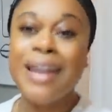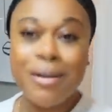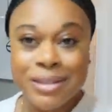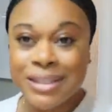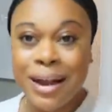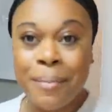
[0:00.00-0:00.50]
that
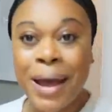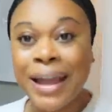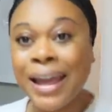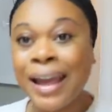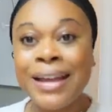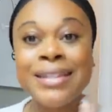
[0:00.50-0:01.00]
was not my
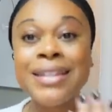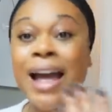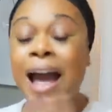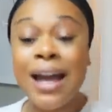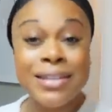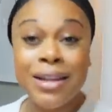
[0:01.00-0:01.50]
case.
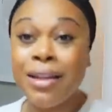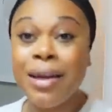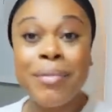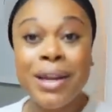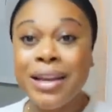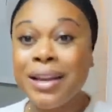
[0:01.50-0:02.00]
I saw
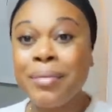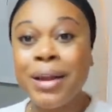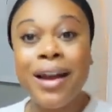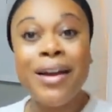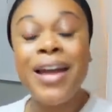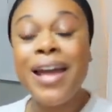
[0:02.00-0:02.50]
that money coming
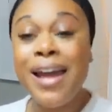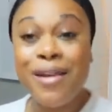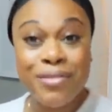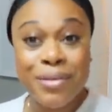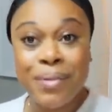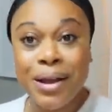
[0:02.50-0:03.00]
out
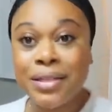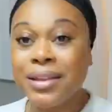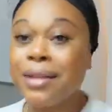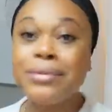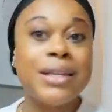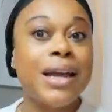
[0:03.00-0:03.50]
every month
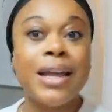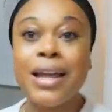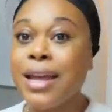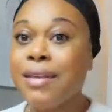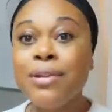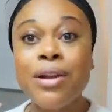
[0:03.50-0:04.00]
and I was like,
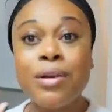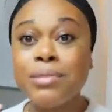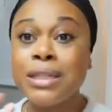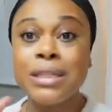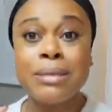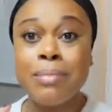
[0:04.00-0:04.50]
even though it
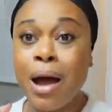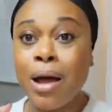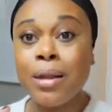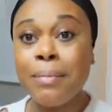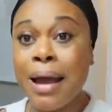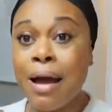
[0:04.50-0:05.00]
was a
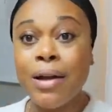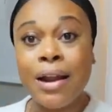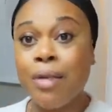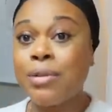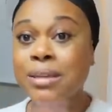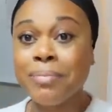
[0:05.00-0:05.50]
small amount and
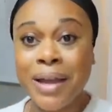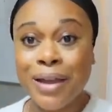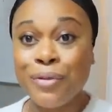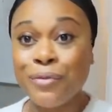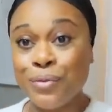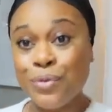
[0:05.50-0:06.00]
I wasn't
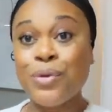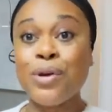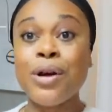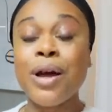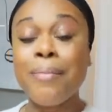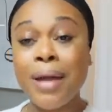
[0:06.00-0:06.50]
paying a
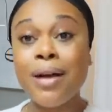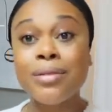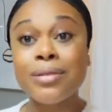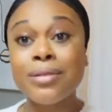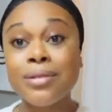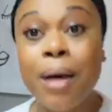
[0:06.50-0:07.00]
full
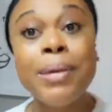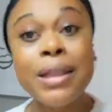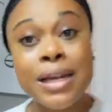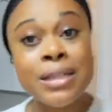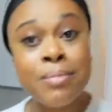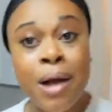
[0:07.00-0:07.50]
amount, but
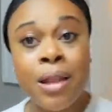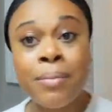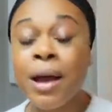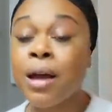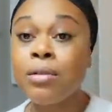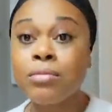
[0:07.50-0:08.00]
that small
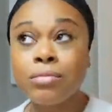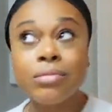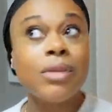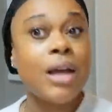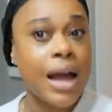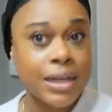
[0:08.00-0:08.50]

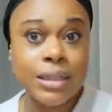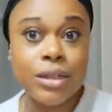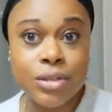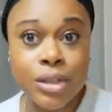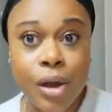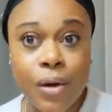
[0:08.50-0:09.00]
amount, I
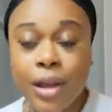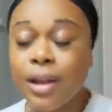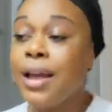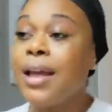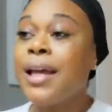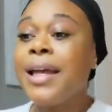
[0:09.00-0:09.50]
still saw it.
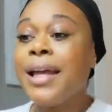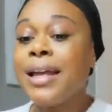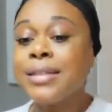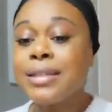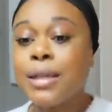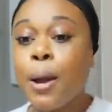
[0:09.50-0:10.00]

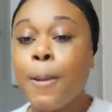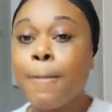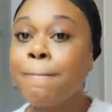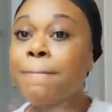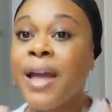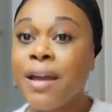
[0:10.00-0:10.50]
And
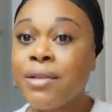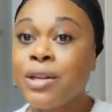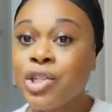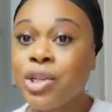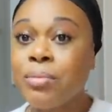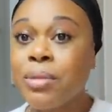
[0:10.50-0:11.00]
so having
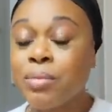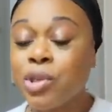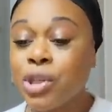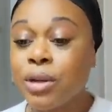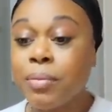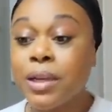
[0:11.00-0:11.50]
a gym
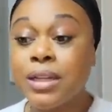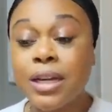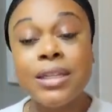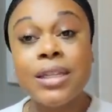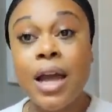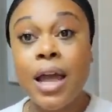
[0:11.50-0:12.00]
membership
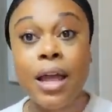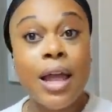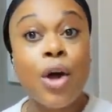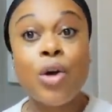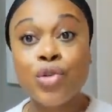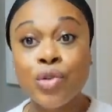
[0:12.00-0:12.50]
does
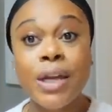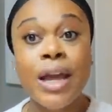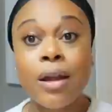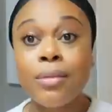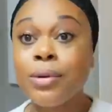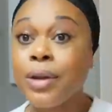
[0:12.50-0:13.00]
hold you
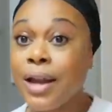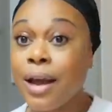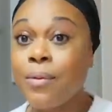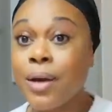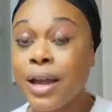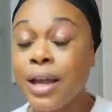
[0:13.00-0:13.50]
accountable in
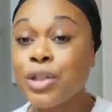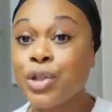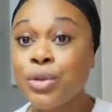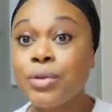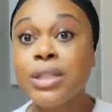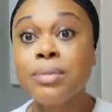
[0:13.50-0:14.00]
that way
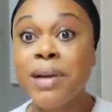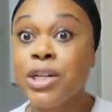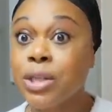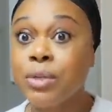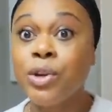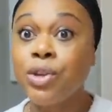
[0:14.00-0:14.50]
too,
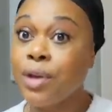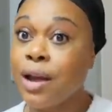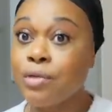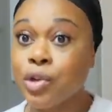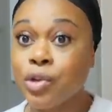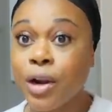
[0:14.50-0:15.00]
especially when you
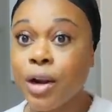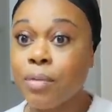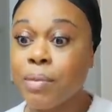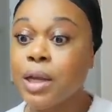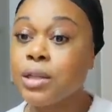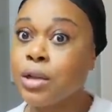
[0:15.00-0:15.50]
have a trainer
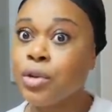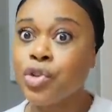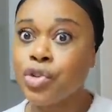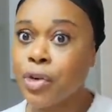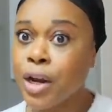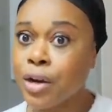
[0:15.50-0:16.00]
because
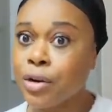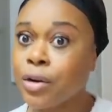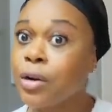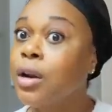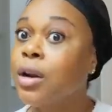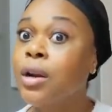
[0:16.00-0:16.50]
those
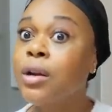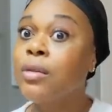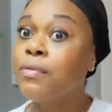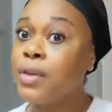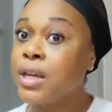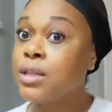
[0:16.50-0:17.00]
trainer
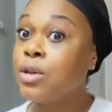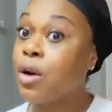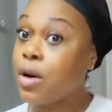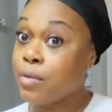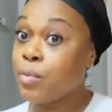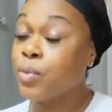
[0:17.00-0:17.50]
fees
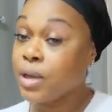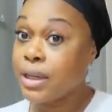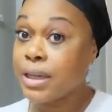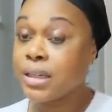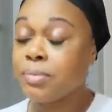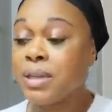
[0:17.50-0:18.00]
are
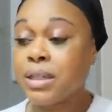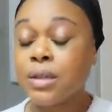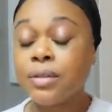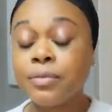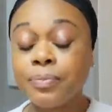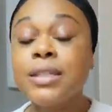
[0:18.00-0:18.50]
really
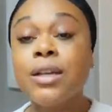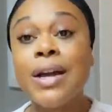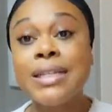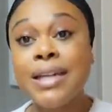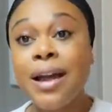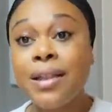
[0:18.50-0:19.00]
expensive. And so
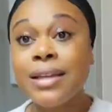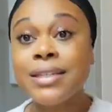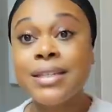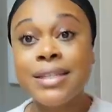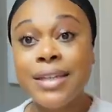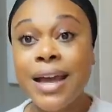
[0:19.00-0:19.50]
I say all that
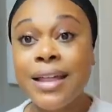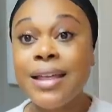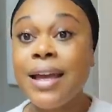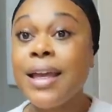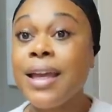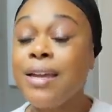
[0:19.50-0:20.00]
to say
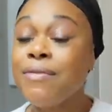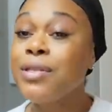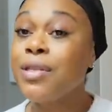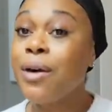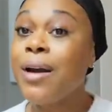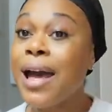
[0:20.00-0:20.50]
that
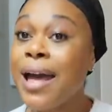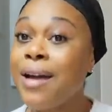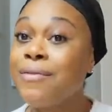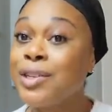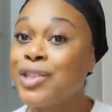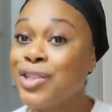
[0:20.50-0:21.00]
even though I
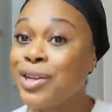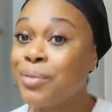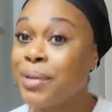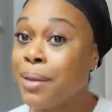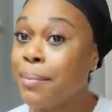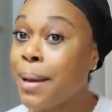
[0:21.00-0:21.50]
have a
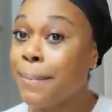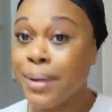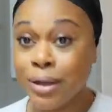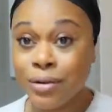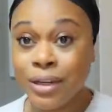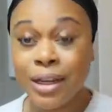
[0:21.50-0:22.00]
gym in my
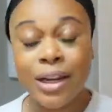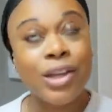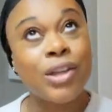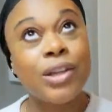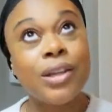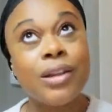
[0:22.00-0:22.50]
building
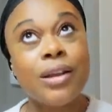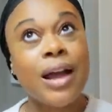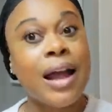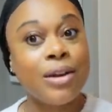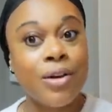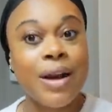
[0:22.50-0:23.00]

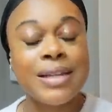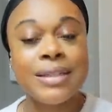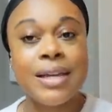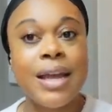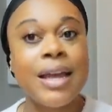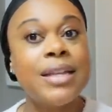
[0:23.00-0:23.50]
and I know I
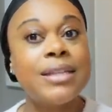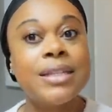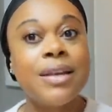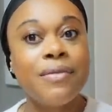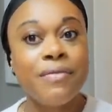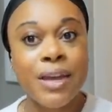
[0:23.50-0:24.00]
say it's
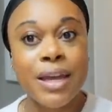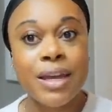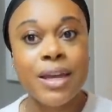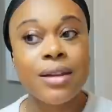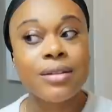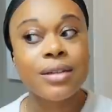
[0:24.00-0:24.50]

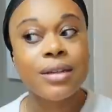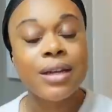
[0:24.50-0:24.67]
convenient,